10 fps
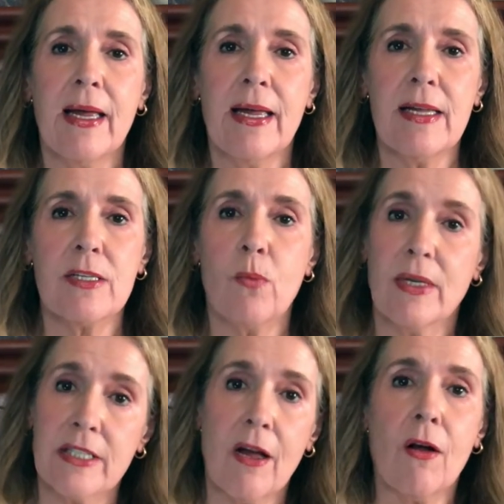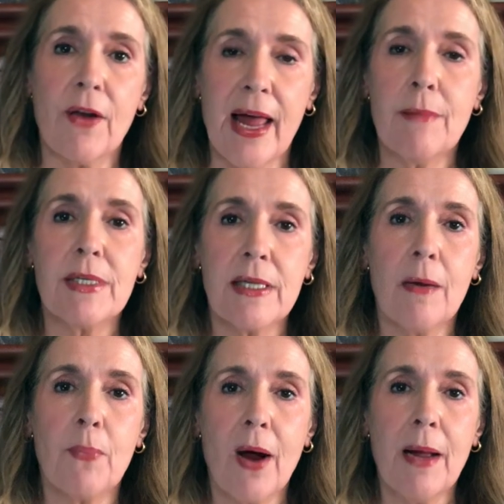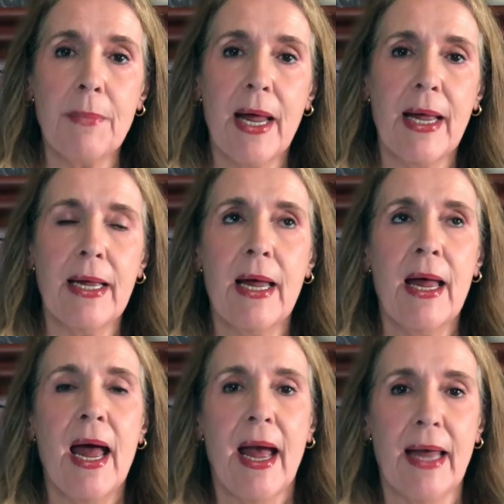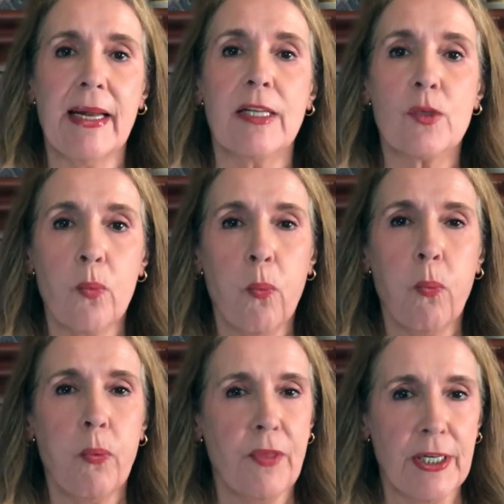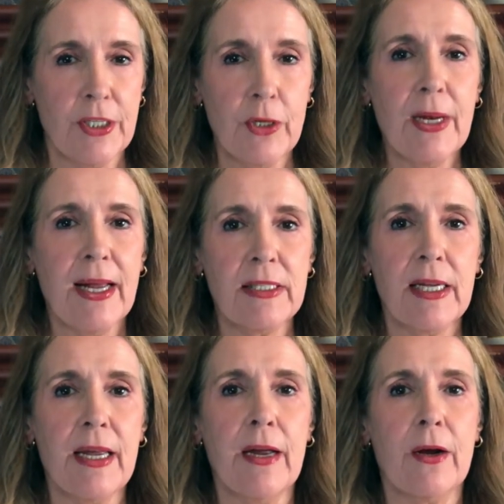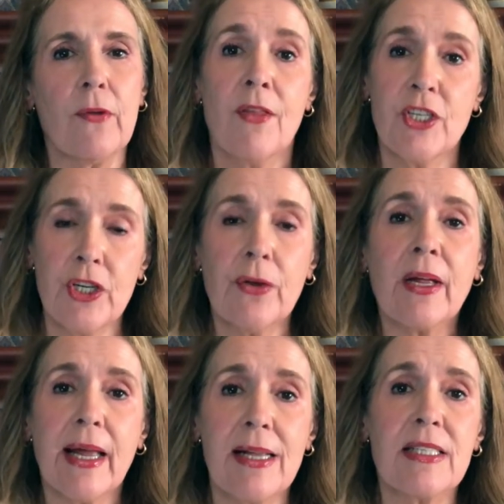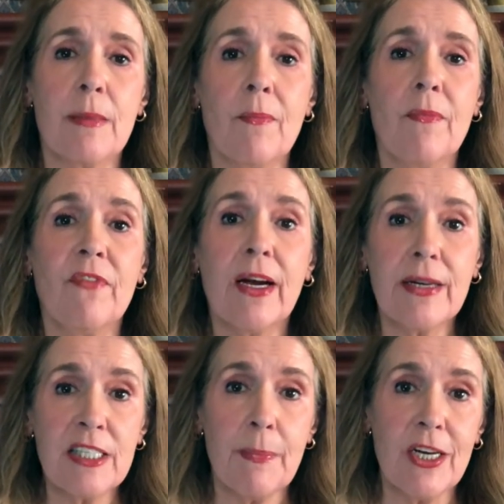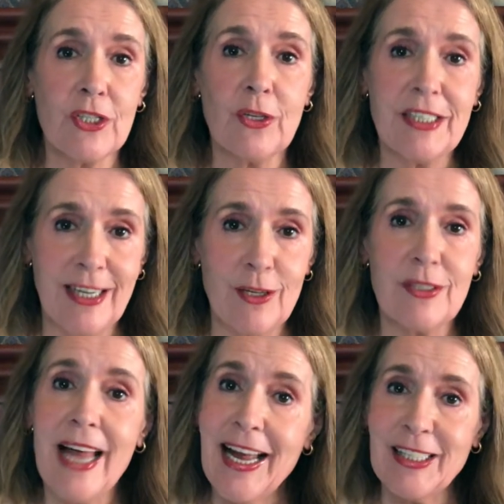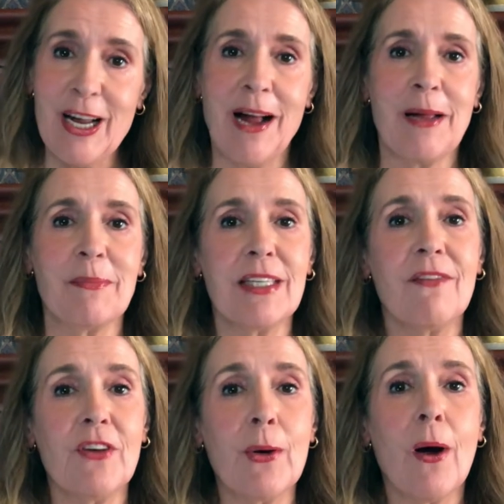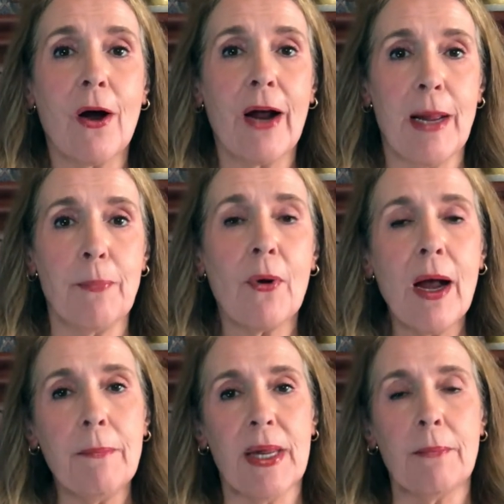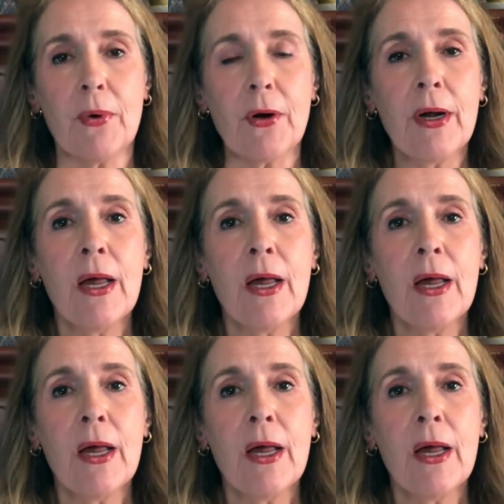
is what's called Amazon Prime Day, and it's the 2 days a year that you can get some very special deals at times if you are a Prime member.